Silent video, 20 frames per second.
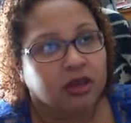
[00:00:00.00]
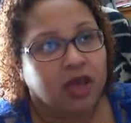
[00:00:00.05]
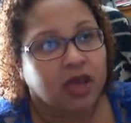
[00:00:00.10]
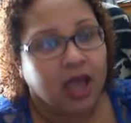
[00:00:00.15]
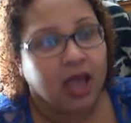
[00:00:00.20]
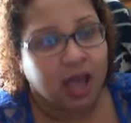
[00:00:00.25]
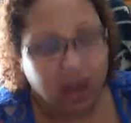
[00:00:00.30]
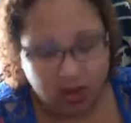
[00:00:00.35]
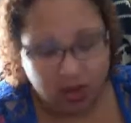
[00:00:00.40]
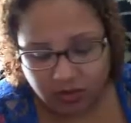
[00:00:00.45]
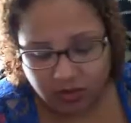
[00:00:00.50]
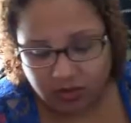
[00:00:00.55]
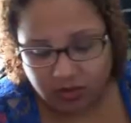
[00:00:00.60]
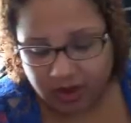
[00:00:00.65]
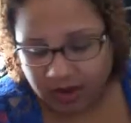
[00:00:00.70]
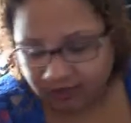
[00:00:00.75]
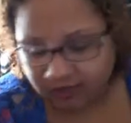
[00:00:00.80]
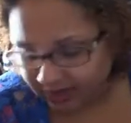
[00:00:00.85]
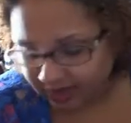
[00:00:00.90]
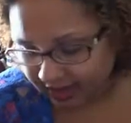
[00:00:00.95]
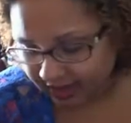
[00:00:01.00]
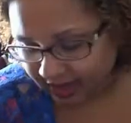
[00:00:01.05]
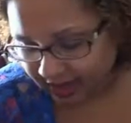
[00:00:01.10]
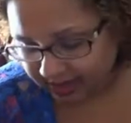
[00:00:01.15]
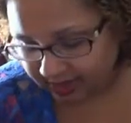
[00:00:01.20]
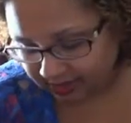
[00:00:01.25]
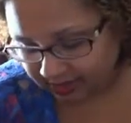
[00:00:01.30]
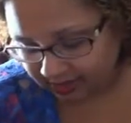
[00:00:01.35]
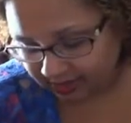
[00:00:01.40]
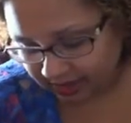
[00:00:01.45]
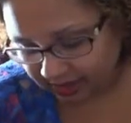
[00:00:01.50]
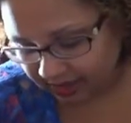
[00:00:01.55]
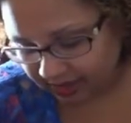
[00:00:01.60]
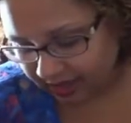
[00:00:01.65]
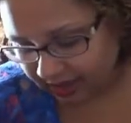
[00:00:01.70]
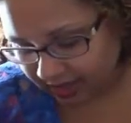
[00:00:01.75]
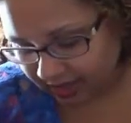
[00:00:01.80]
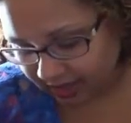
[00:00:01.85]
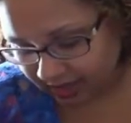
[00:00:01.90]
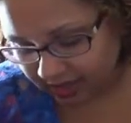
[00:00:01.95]
how everything had to be
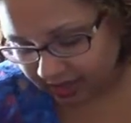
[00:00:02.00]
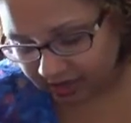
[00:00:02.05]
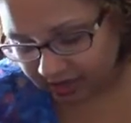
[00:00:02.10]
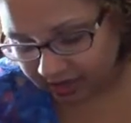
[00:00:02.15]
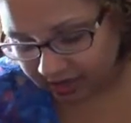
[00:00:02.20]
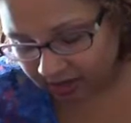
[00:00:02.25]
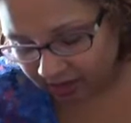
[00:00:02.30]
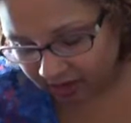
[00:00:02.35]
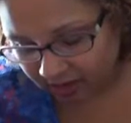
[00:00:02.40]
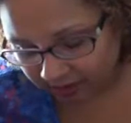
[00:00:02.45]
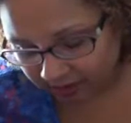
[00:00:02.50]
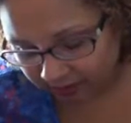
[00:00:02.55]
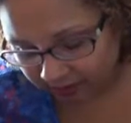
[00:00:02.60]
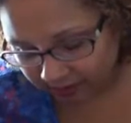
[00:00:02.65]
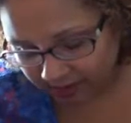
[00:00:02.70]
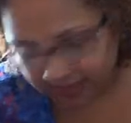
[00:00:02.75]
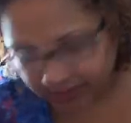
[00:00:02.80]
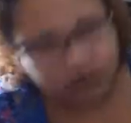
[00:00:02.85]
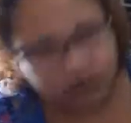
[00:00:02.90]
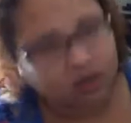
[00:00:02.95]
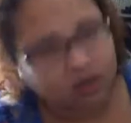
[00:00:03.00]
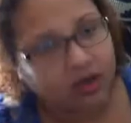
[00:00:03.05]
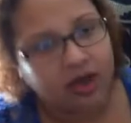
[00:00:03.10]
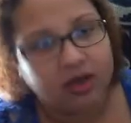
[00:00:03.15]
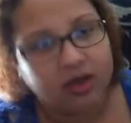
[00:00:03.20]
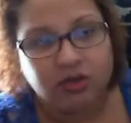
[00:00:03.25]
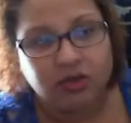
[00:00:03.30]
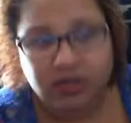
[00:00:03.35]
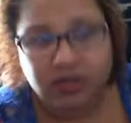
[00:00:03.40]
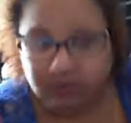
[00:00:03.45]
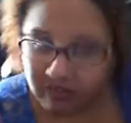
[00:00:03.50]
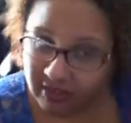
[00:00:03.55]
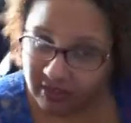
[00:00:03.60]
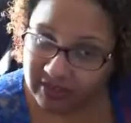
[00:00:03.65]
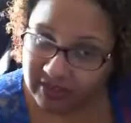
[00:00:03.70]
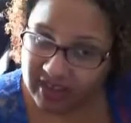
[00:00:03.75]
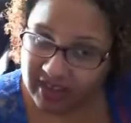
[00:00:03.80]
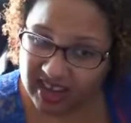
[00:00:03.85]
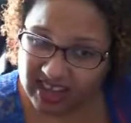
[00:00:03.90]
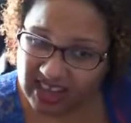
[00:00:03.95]
like, um, and so I always felt
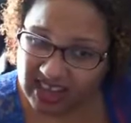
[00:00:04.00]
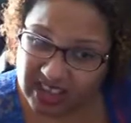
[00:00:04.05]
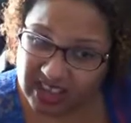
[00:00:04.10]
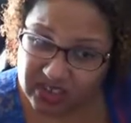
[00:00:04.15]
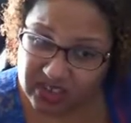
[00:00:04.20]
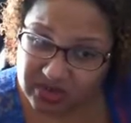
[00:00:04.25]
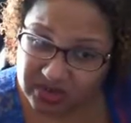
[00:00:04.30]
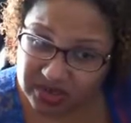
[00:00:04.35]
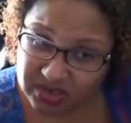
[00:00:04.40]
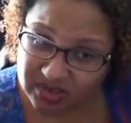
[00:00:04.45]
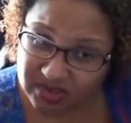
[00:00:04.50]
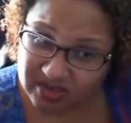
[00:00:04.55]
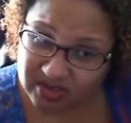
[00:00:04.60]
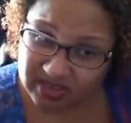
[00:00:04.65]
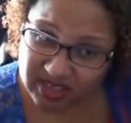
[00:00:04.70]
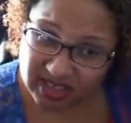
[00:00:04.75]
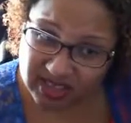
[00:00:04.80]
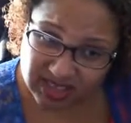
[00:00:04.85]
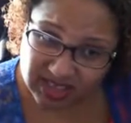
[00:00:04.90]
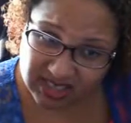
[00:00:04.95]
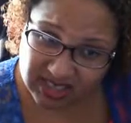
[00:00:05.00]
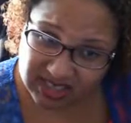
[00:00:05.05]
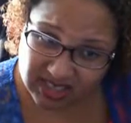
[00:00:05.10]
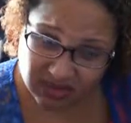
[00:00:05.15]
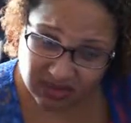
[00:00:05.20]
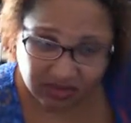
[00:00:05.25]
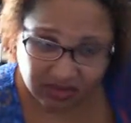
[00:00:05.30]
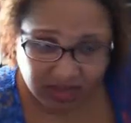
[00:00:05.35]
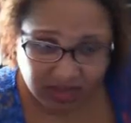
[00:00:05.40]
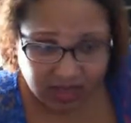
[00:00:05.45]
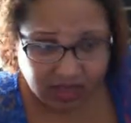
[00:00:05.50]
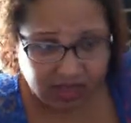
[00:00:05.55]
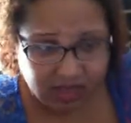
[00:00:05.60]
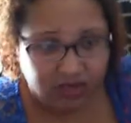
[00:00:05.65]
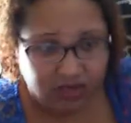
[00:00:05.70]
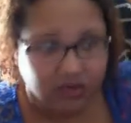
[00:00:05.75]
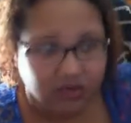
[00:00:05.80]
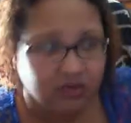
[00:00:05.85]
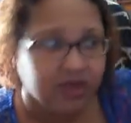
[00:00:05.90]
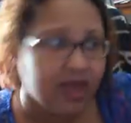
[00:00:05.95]
that I can't do certain things because I don't think I can
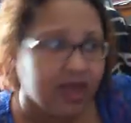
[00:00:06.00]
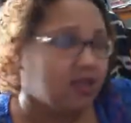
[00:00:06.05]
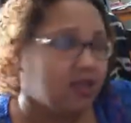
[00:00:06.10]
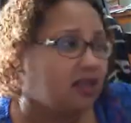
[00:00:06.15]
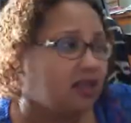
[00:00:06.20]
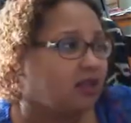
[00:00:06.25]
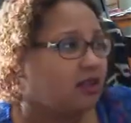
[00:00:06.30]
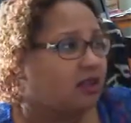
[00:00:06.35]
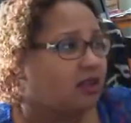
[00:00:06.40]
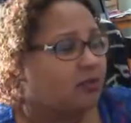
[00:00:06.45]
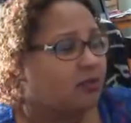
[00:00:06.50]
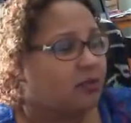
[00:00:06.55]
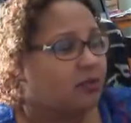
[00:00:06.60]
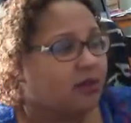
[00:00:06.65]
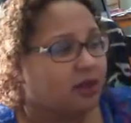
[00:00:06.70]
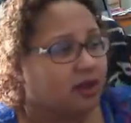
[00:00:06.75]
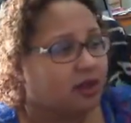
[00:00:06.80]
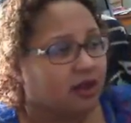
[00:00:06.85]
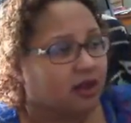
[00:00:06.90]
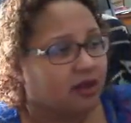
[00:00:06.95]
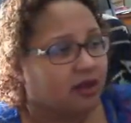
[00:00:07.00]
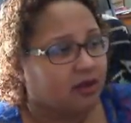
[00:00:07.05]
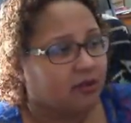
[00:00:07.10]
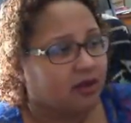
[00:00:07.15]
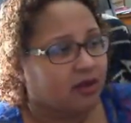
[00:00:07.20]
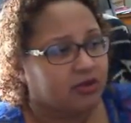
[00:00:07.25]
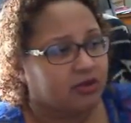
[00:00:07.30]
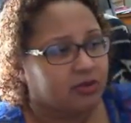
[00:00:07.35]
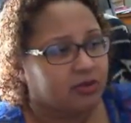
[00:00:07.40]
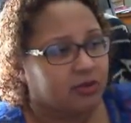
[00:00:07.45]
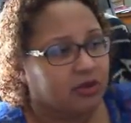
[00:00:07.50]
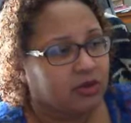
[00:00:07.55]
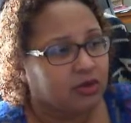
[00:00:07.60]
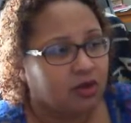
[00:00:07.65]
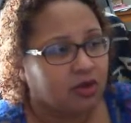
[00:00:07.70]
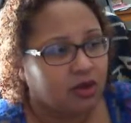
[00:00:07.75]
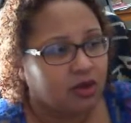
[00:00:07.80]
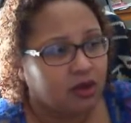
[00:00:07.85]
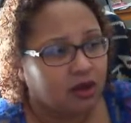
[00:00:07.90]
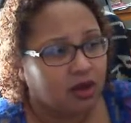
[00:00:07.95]
do that. But um, I used to be
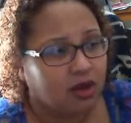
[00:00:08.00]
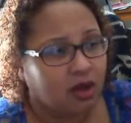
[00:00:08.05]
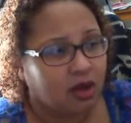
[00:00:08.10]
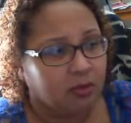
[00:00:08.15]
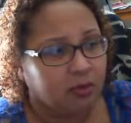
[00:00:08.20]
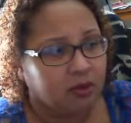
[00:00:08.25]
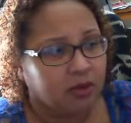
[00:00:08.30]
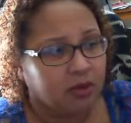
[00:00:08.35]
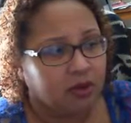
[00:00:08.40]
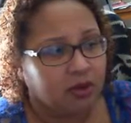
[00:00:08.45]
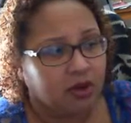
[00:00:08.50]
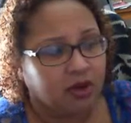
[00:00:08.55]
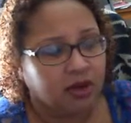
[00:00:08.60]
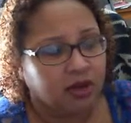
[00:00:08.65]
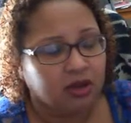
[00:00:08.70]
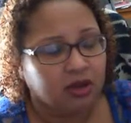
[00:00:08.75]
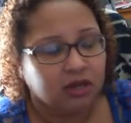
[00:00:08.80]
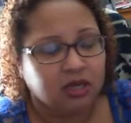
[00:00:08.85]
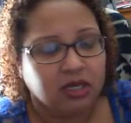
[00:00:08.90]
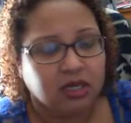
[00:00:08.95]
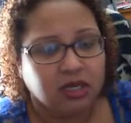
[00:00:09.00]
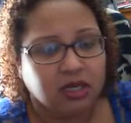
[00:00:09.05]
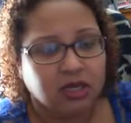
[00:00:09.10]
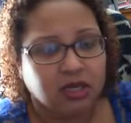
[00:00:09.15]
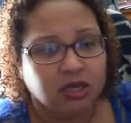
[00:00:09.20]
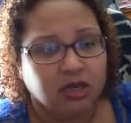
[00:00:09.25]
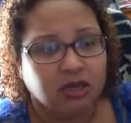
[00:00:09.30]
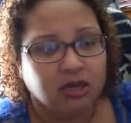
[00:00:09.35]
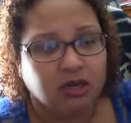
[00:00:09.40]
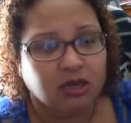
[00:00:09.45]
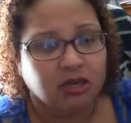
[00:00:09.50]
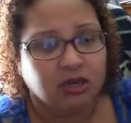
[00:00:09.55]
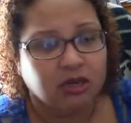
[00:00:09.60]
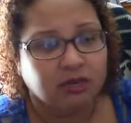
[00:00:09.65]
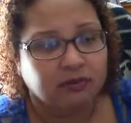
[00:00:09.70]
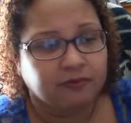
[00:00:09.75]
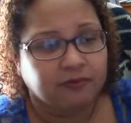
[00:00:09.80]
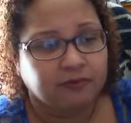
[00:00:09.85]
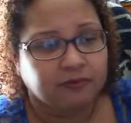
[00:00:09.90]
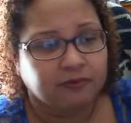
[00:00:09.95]
caught up on
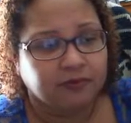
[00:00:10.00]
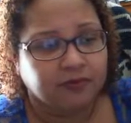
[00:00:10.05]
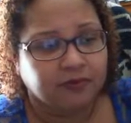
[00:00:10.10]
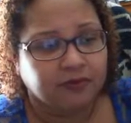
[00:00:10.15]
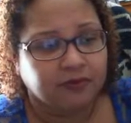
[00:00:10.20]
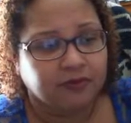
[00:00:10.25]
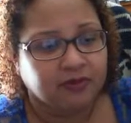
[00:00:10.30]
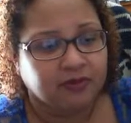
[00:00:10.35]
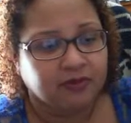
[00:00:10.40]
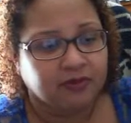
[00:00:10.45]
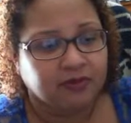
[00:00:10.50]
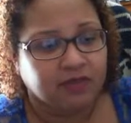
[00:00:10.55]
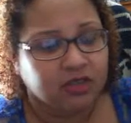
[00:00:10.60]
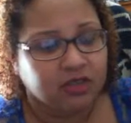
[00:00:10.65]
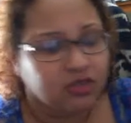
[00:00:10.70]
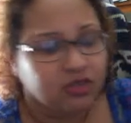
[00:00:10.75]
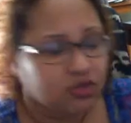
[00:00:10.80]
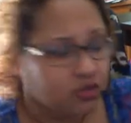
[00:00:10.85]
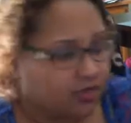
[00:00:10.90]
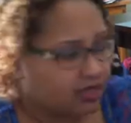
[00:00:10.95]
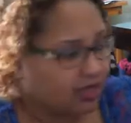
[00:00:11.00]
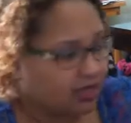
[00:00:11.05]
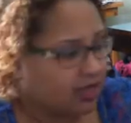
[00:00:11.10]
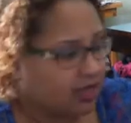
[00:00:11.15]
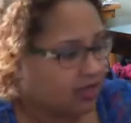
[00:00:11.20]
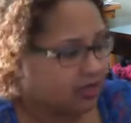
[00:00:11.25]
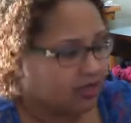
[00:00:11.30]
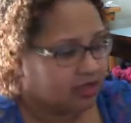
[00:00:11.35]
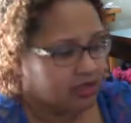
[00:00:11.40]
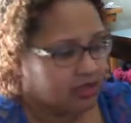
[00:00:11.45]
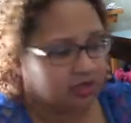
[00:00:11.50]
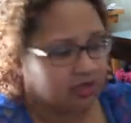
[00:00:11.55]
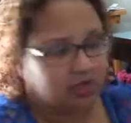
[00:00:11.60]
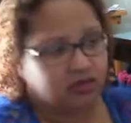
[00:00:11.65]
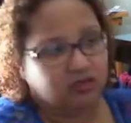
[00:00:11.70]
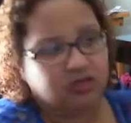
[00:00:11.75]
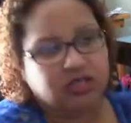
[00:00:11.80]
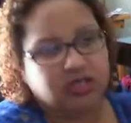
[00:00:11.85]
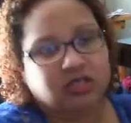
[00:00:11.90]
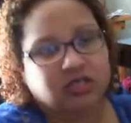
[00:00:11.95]
um, doing it like this, like you
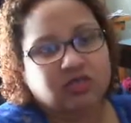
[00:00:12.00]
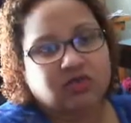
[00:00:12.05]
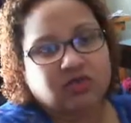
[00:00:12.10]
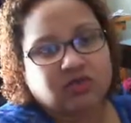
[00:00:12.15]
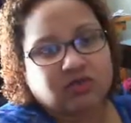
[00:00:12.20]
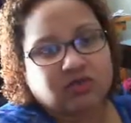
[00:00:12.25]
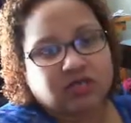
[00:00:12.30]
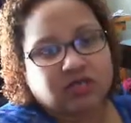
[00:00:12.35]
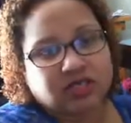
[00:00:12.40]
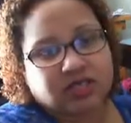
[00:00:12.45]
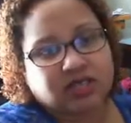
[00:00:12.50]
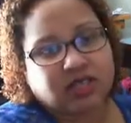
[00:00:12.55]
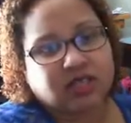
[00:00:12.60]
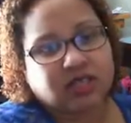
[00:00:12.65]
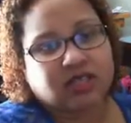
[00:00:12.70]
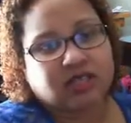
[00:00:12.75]
need to do this like